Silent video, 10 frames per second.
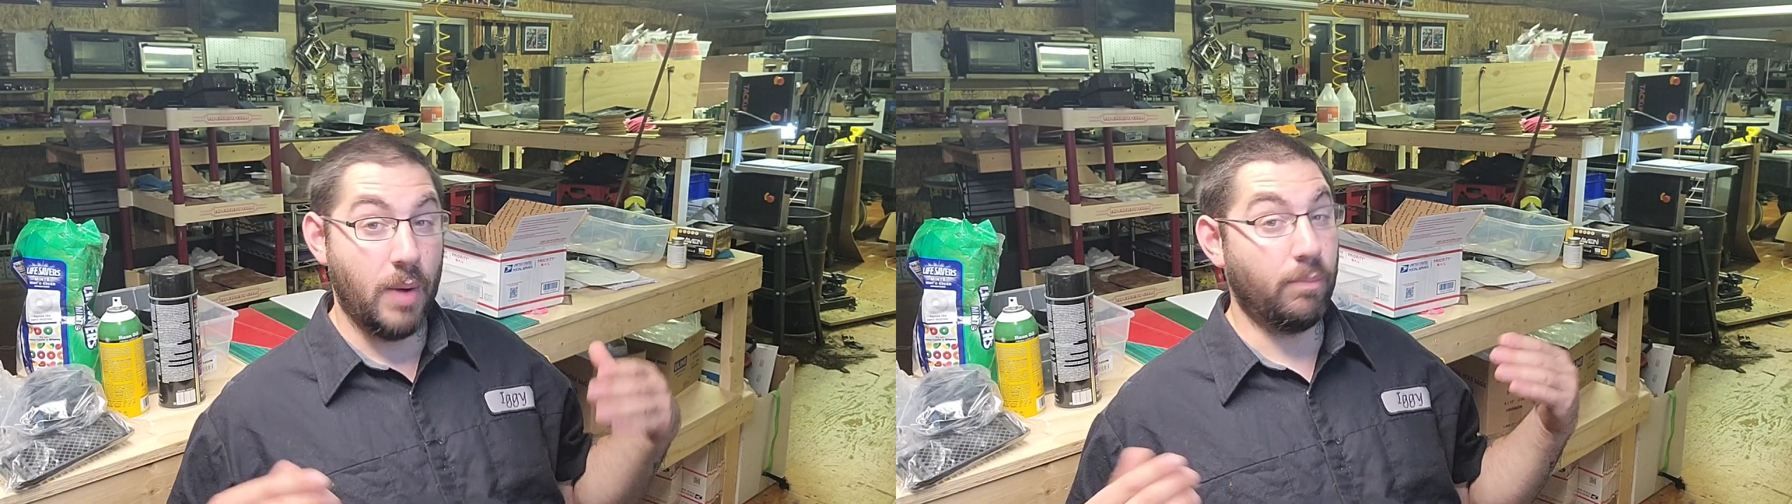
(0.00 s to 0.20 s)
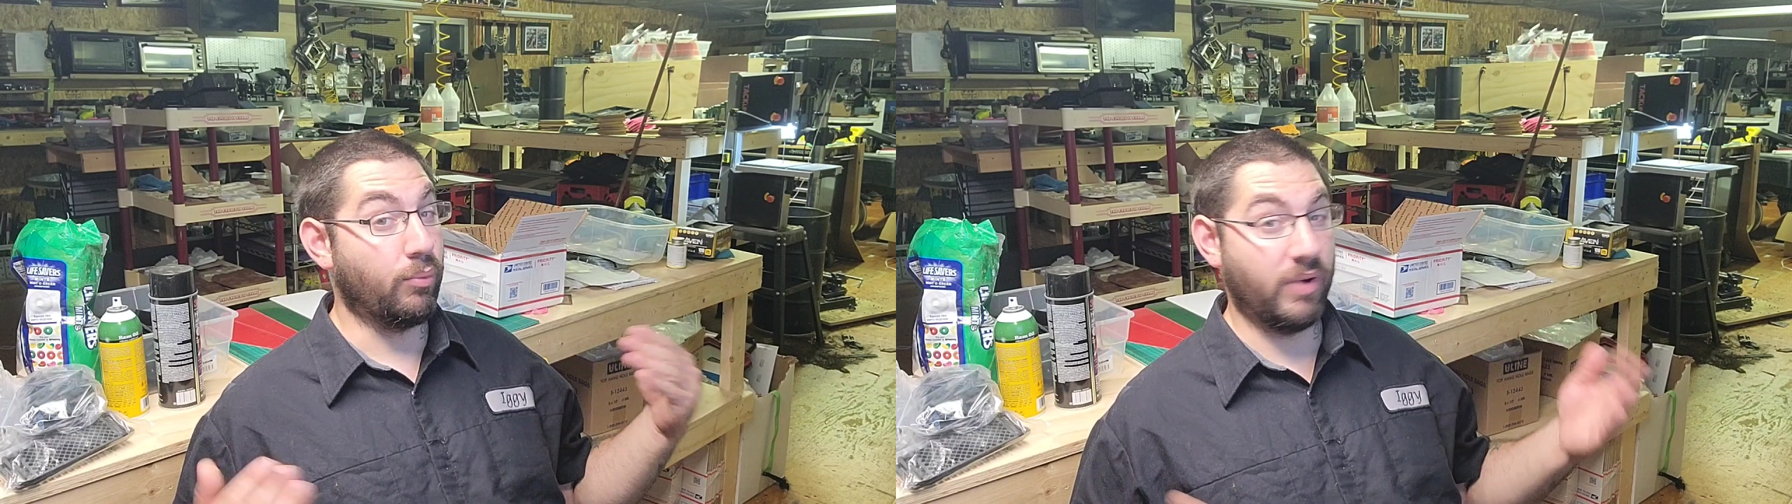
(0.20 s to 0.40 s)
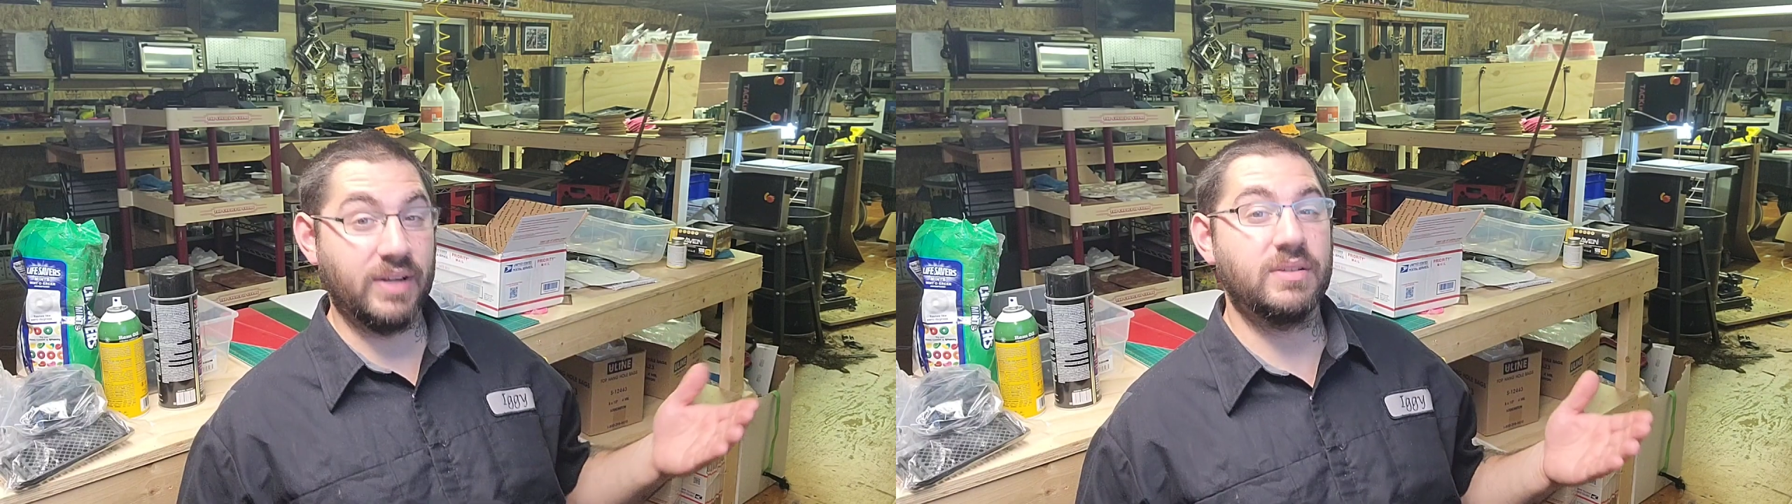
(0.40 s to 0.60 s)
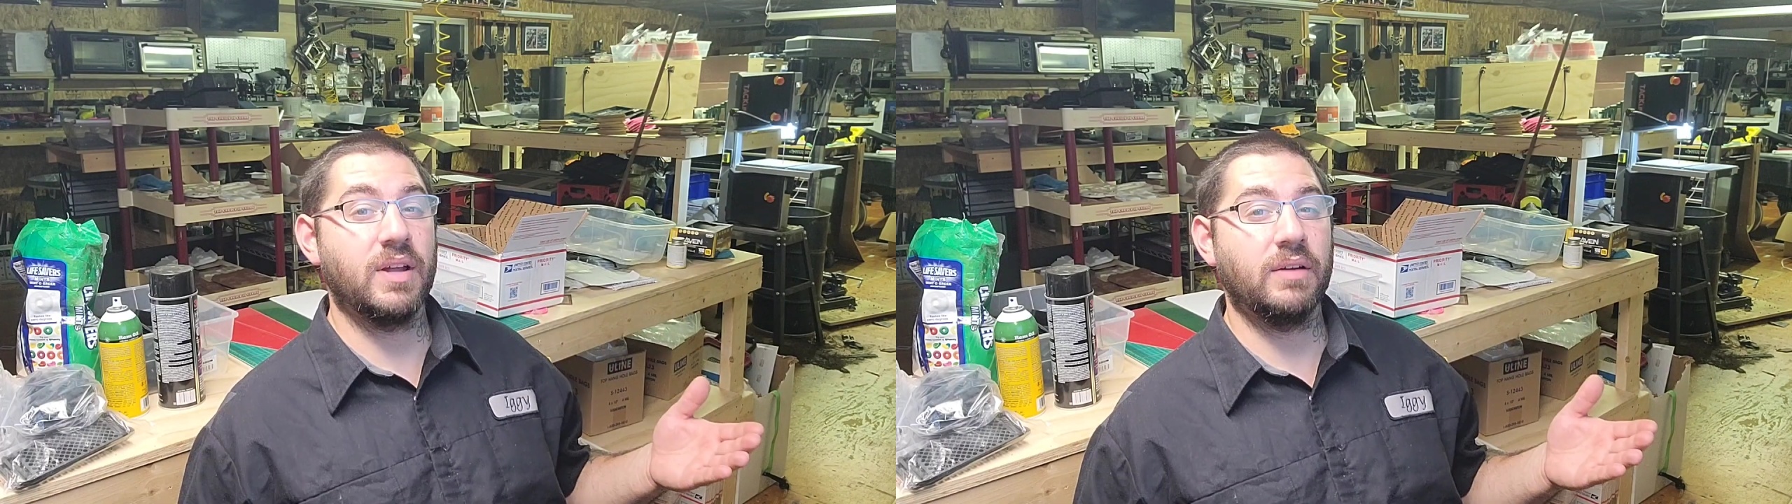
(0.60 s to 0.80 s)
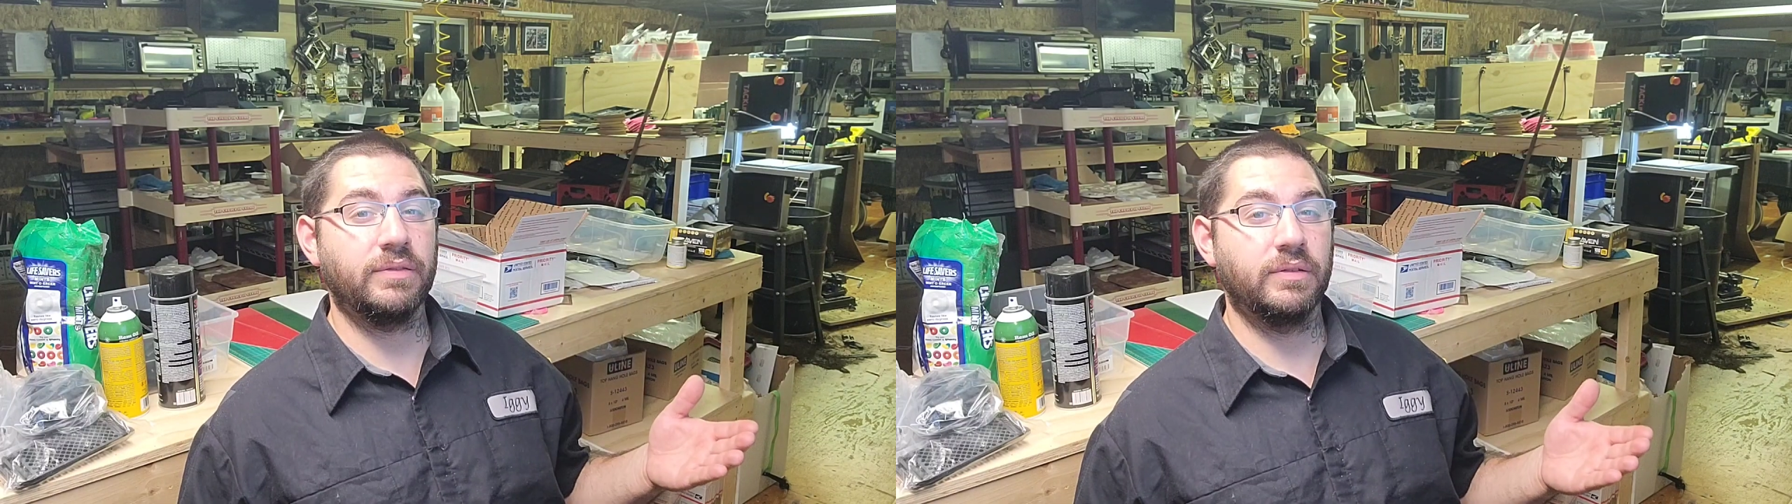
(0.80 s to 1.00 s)
Bring
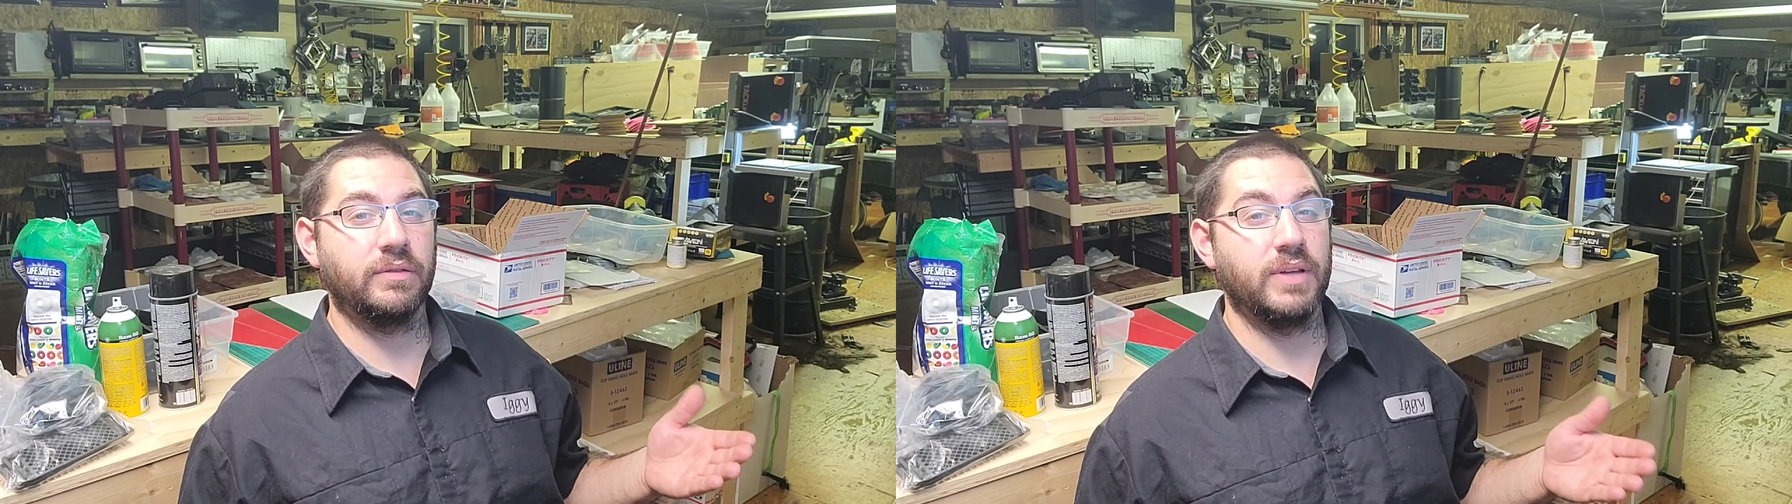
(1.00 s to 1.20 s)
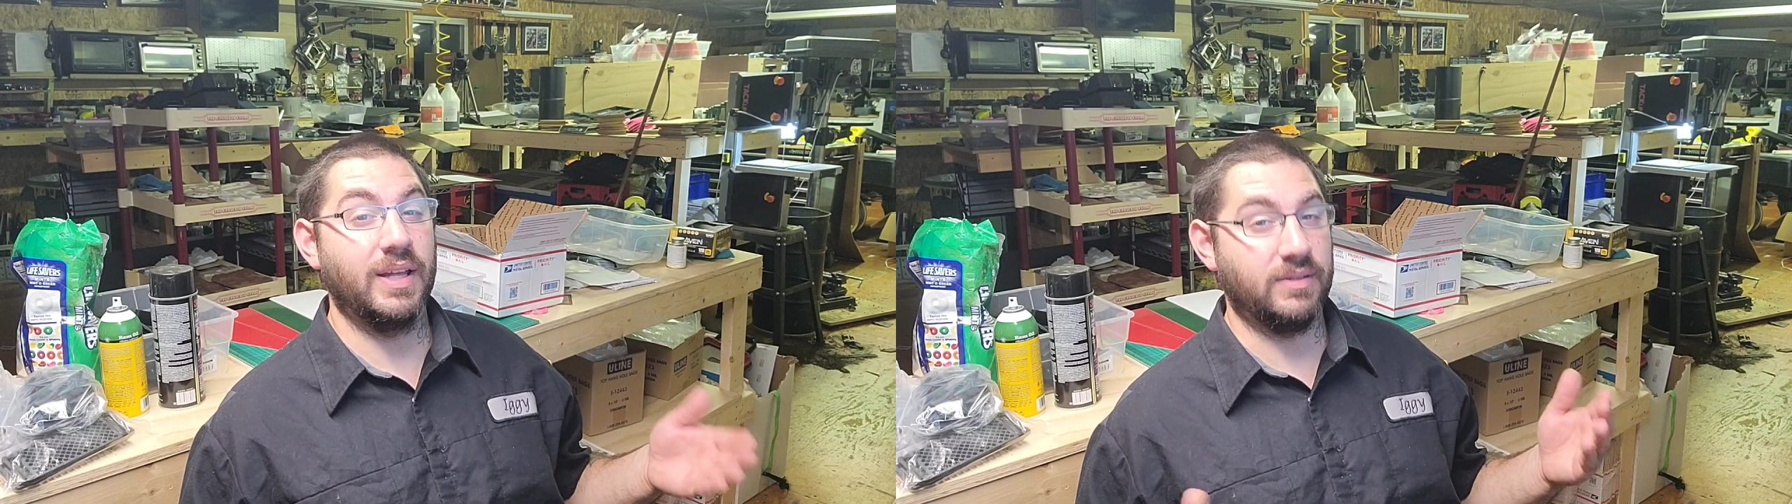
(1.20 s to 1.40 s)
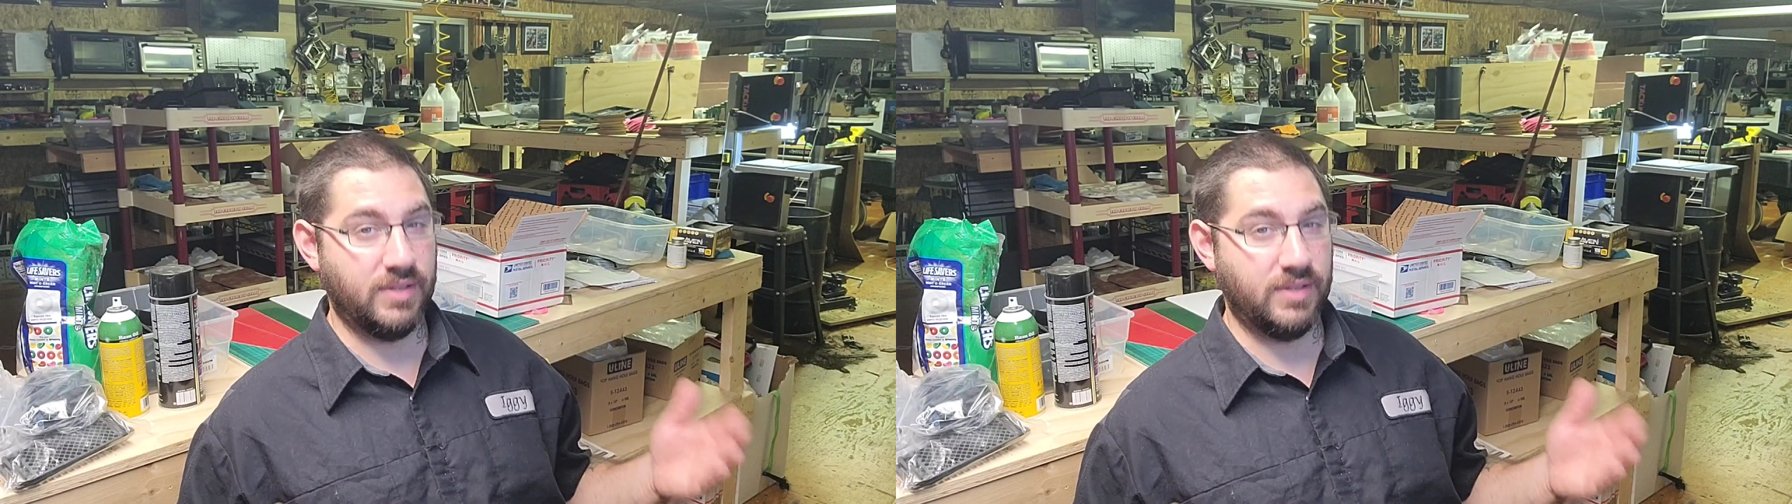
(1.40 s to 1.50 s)
stuff and